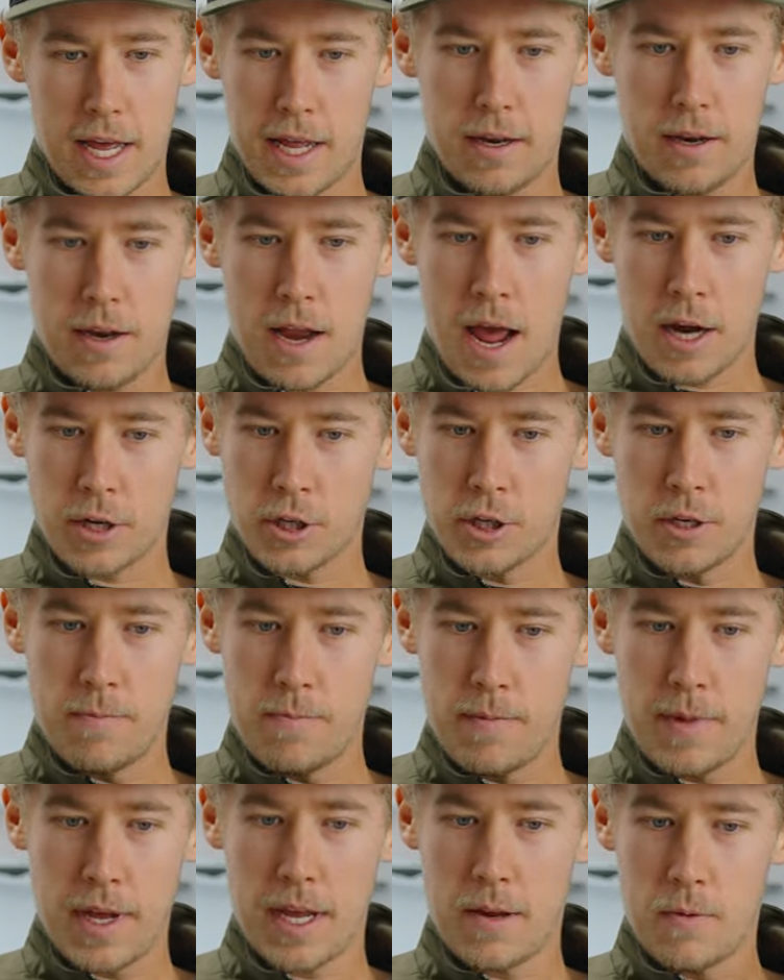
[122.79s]
that
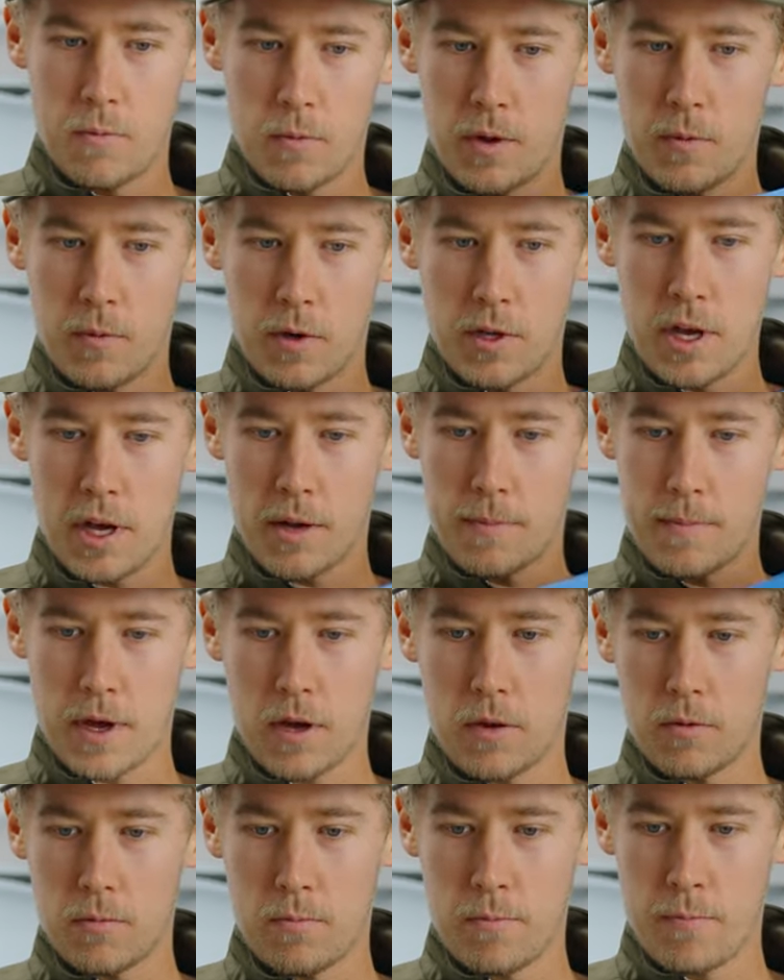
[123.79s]
actually mean when we're talking
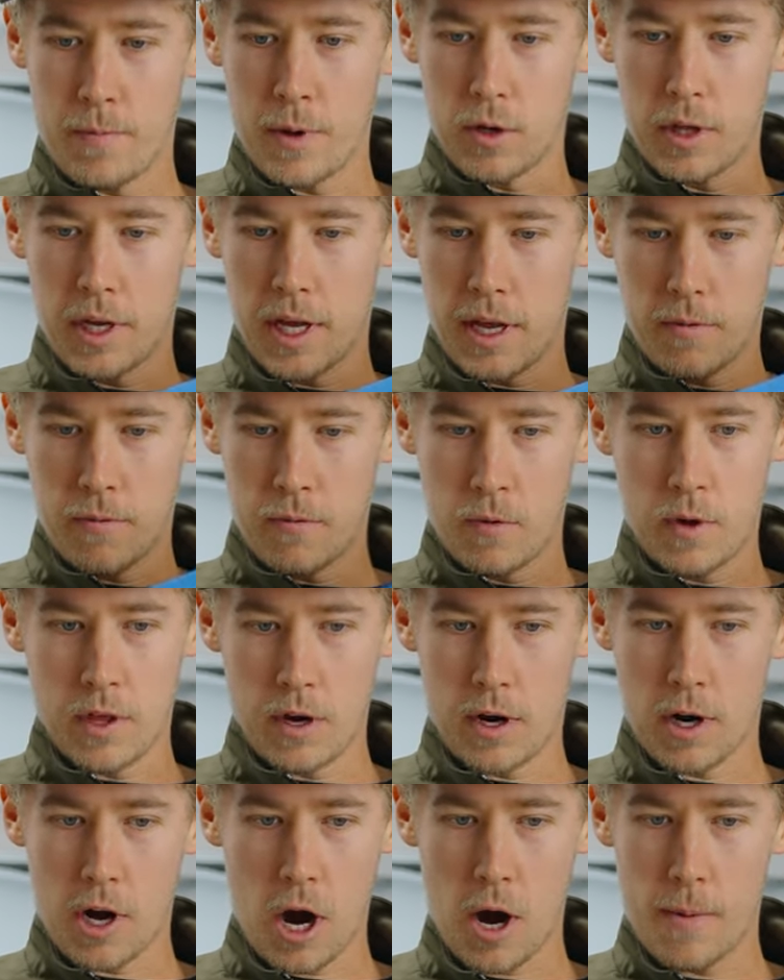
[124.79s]
about building it
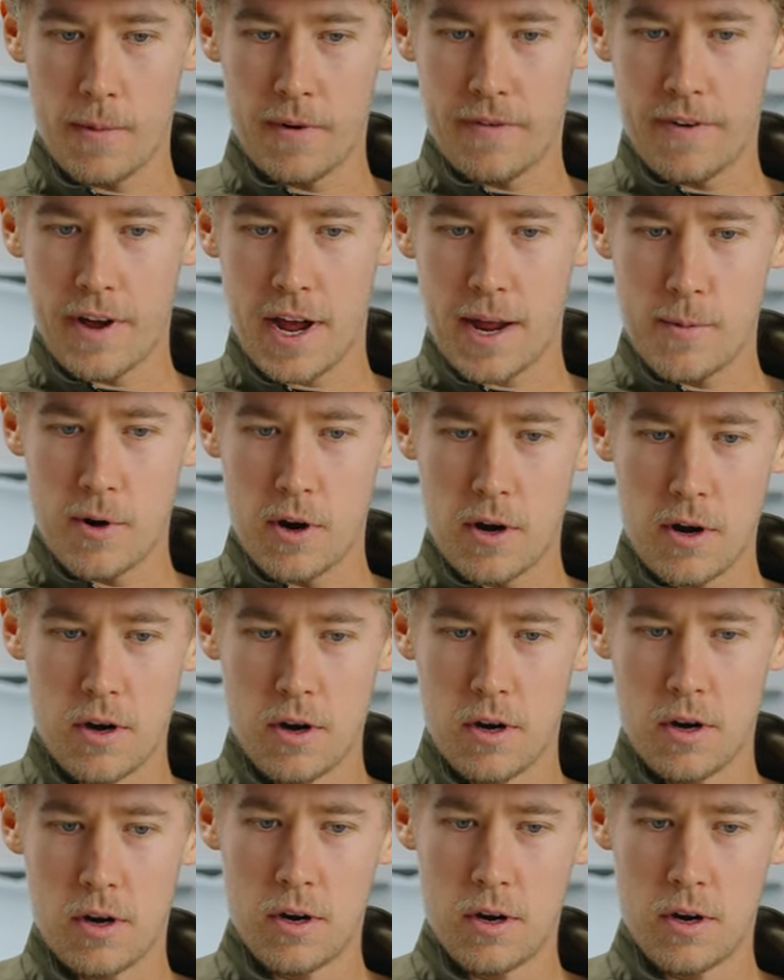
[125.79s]
with our carbon fiber?